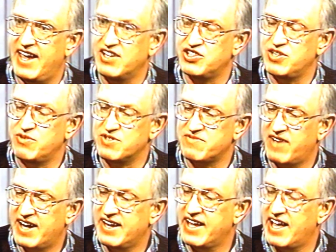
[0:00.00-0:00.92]
and she was
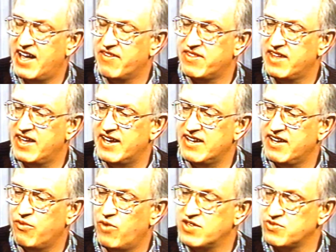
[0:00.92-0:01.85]
finding out that
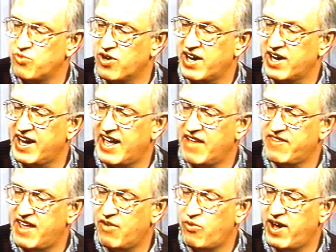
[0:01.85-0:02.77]
it wasn't working
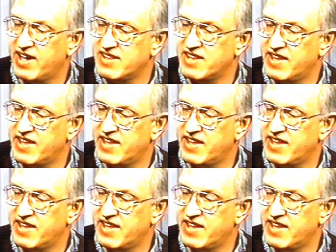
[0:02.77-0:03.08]
out that way.